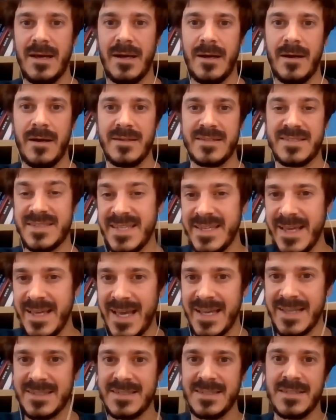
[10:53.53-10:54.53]
Stay
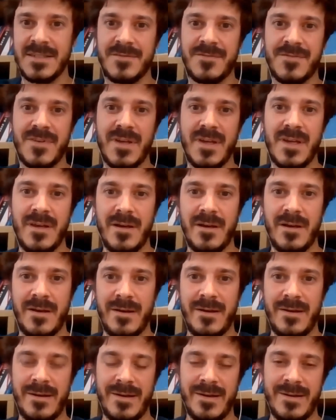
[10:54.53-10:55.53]
active.
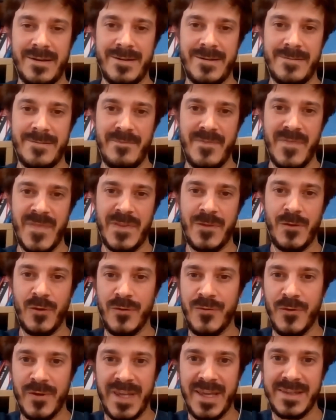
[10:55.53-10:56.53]
Don't
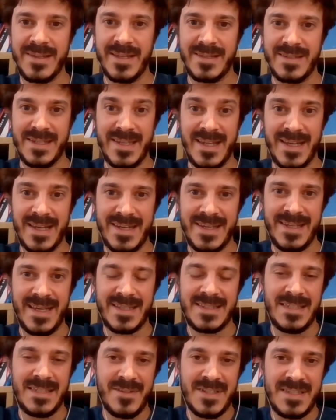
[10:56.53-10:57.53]
forget that
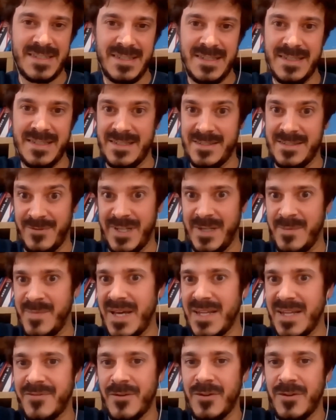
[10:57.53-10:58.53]
inactivity is really
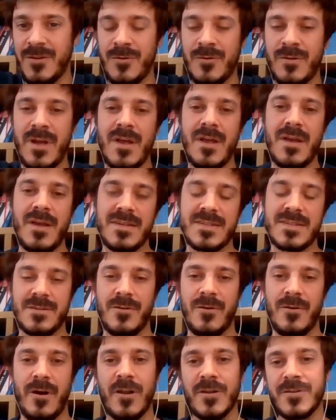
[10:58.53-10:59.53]
bad for you.
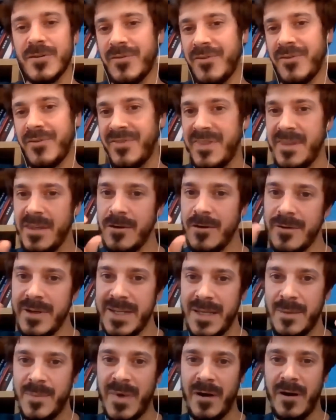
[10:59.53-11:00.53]
So a lot of
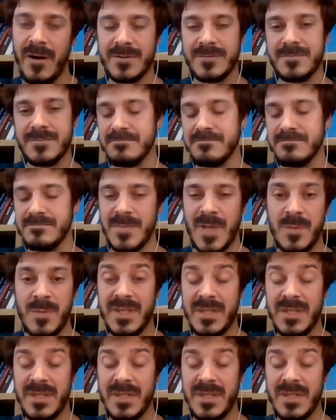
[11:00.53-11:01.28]
theory about maybe